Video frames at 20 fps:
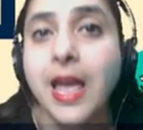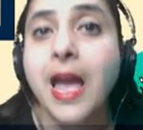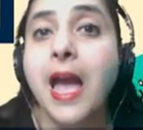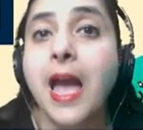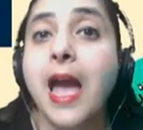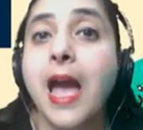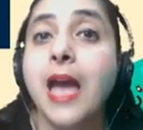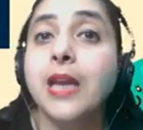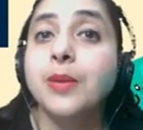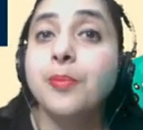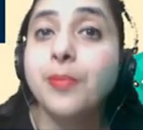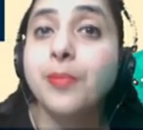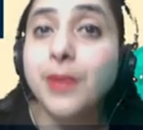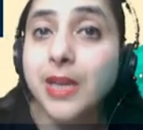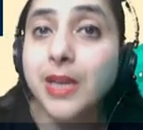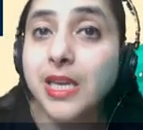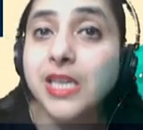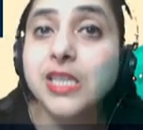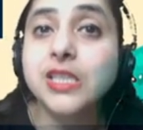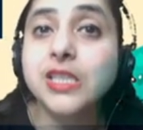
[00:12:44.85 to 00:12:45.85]
And
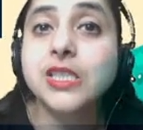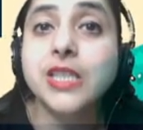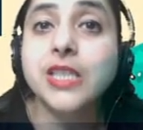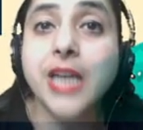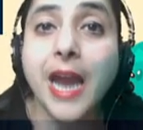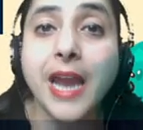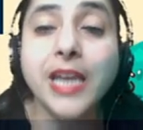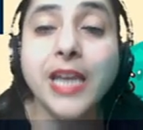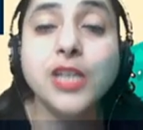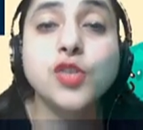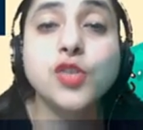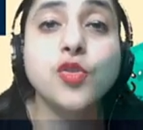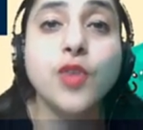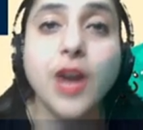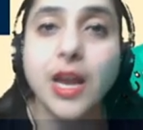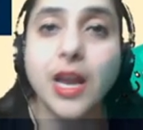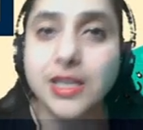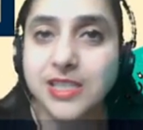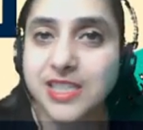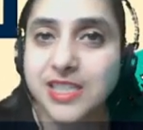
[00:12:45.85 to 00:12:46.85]
please write your
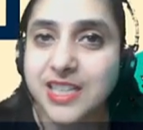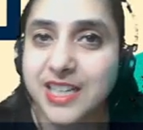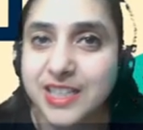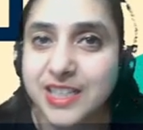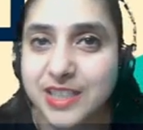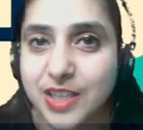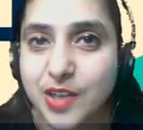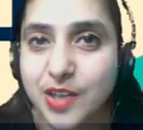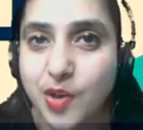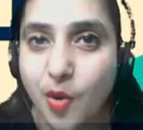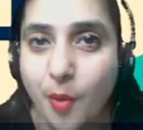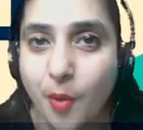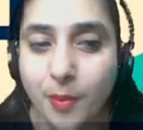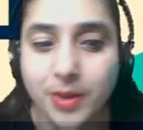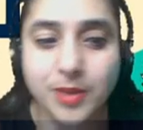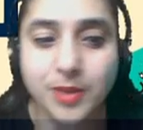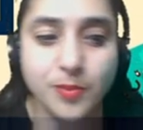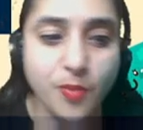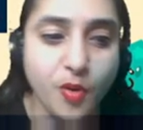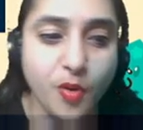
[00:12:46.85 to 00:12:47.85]
answer in the comment
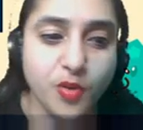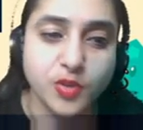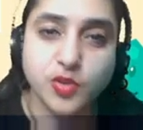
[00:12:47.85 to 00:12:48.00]
box.